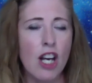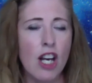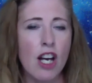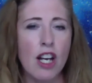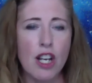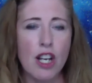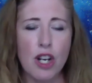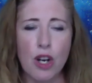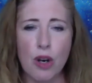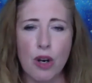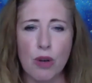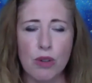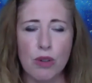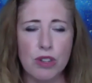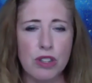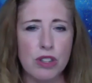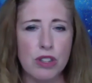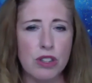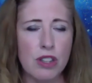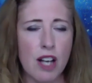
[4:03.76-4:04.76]
you know,
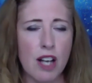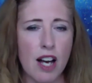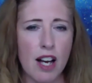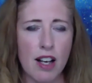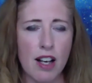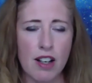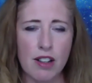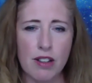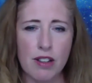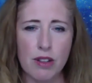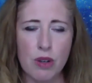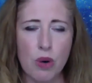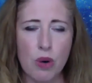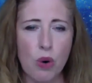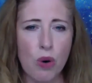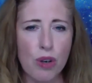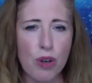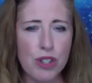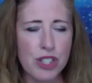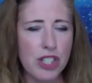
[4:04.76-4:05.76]
uh,
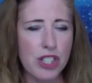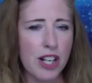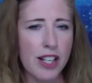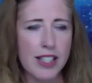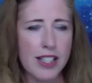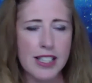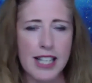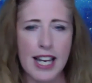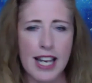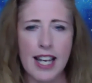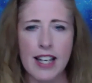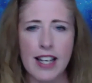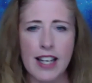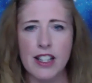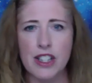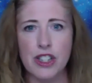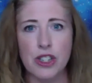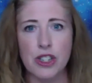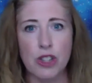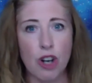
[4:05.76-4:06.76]
gorged on data,
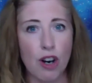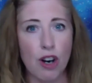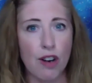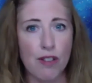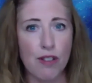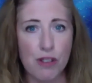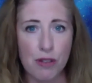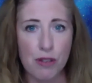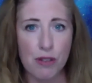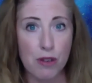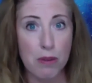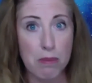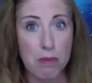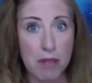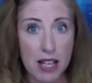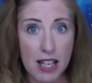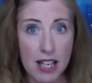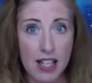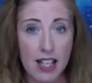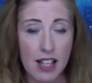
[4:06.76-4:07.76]
starved for
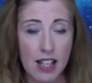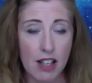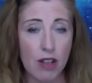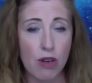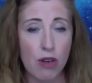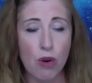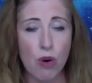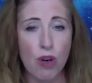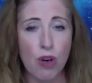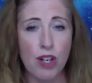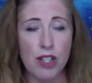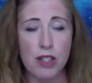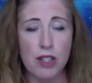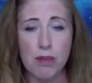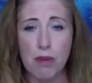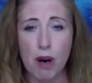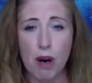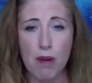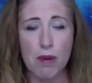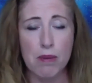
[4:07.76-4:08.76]
meaning, according to
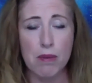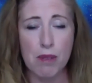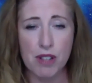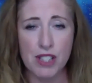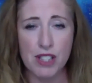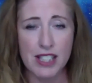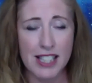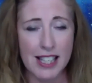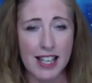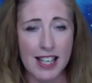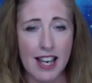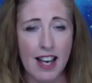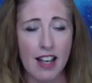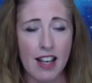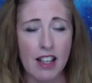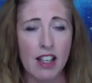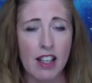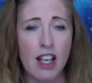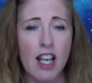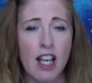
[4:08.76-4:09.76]
Barbara Marciniak.
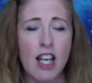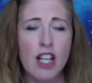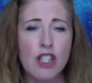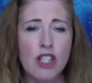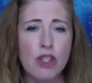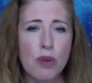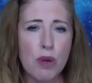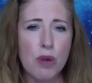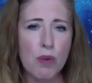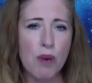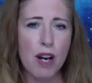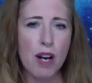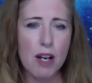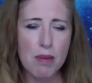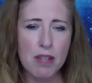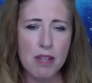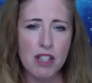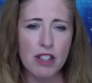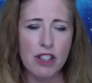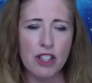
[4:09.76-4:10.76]
So we want to
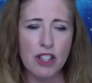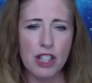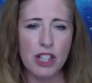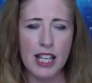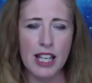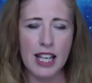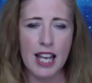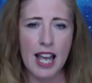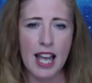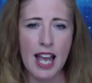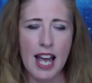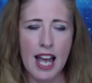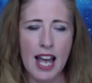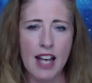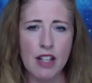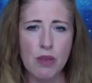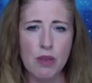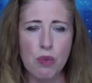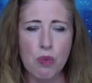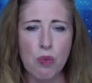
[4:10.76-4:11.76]
be looking
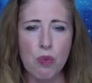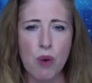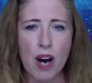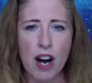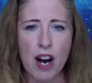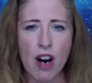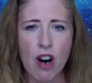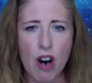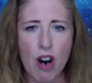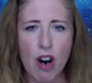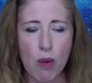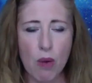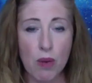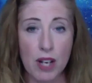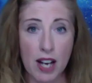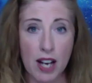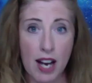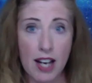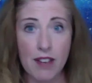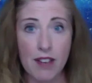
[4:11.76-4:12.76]
at where are we
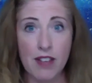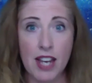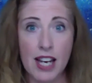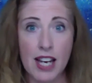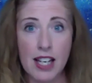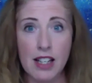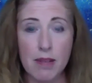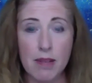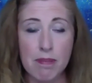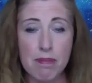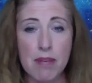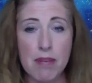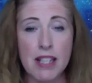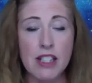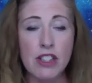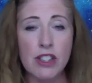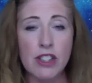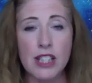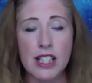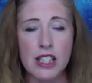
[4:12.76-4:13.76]
kind of getting
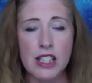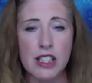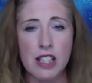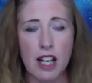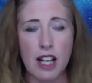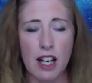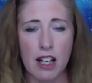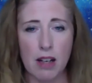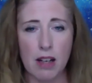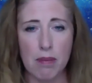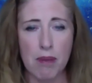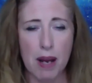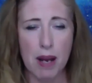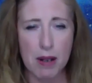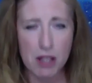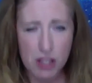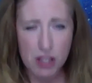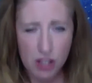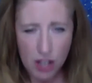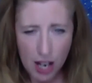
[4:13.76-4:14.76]
mentally stuck by
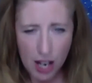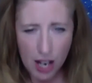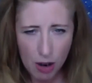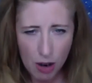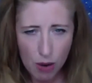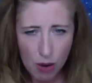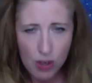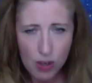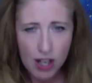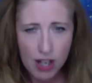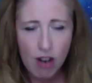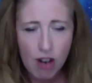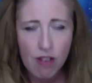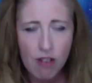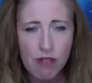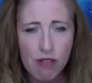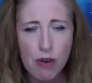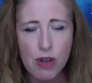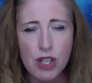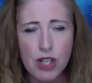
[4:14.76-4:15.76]
narrowing our
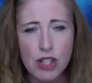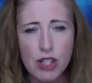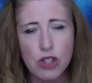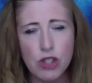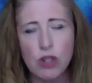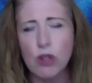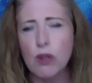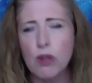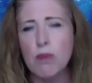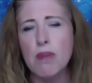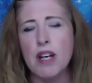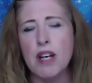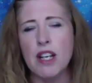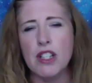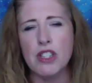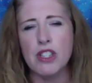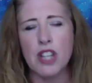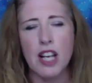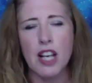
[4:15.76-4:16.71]
focus too much